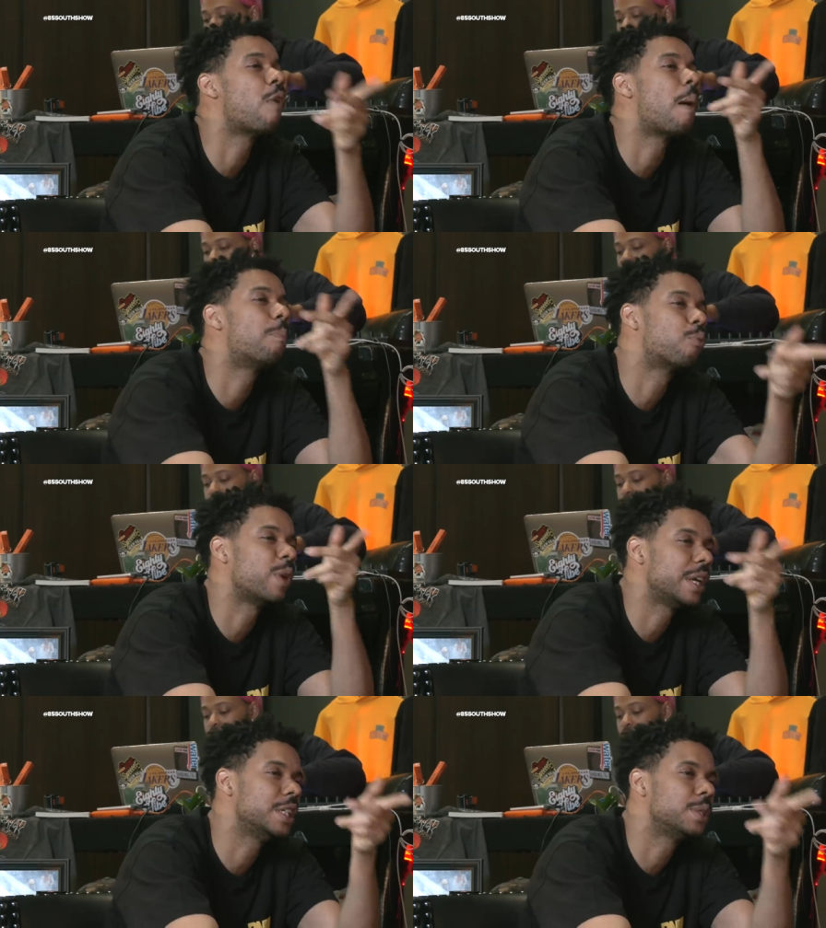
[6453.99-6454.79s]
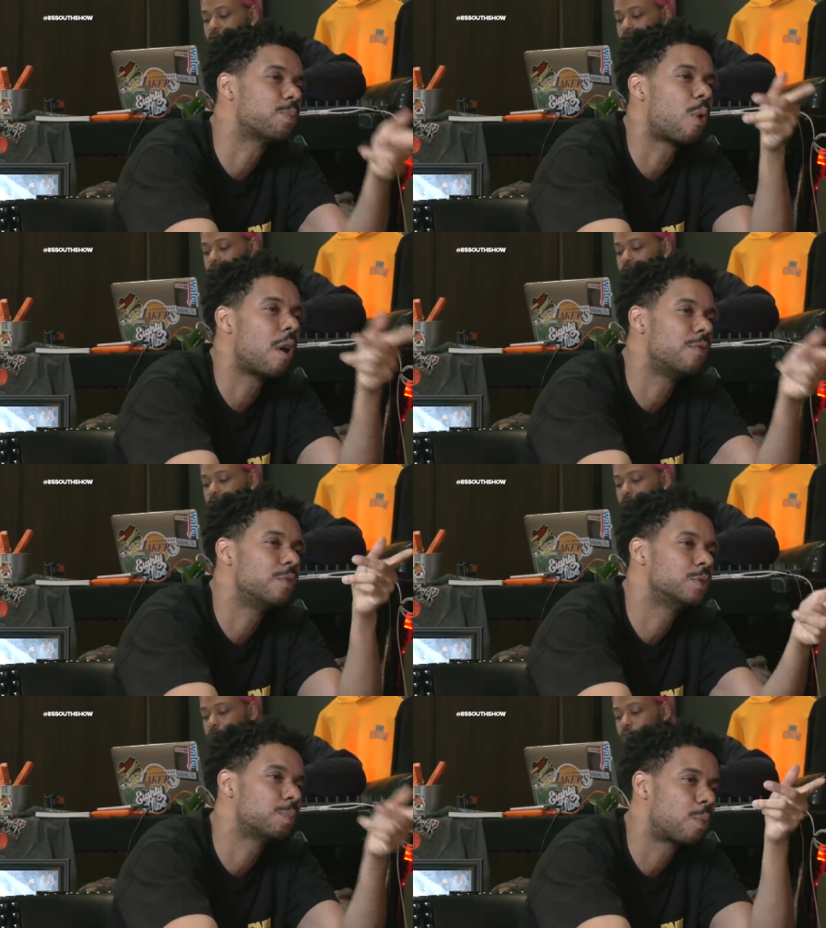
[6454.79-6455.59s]
our British
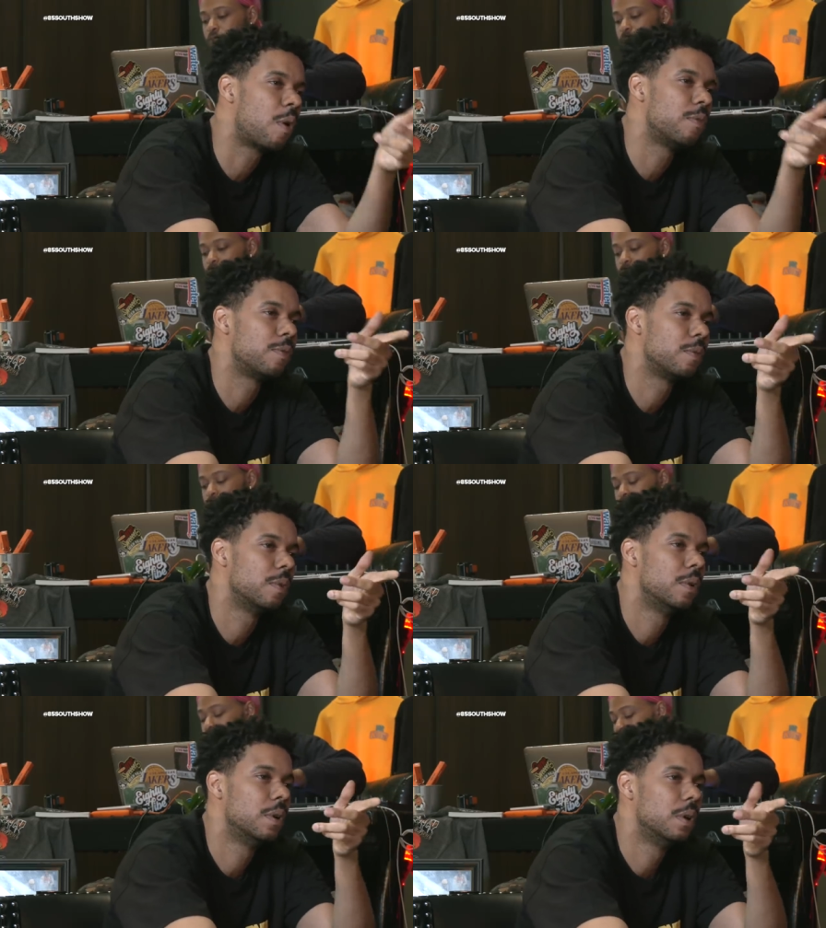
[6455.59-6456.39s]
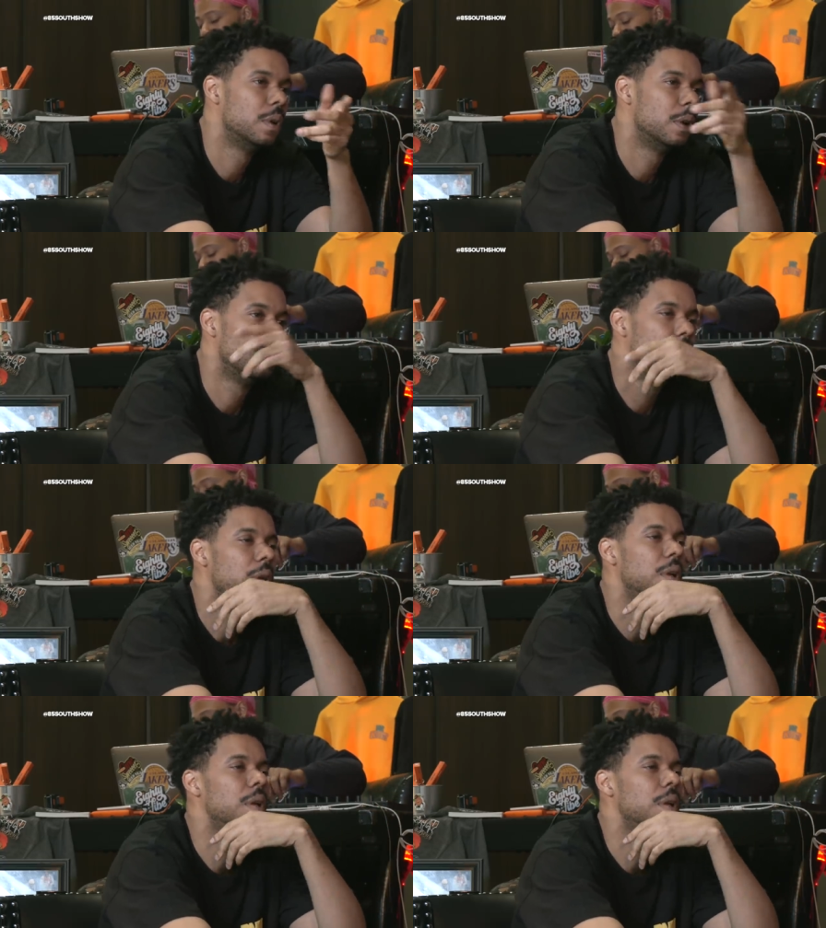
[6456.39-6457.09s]
brothers, bro. Okay,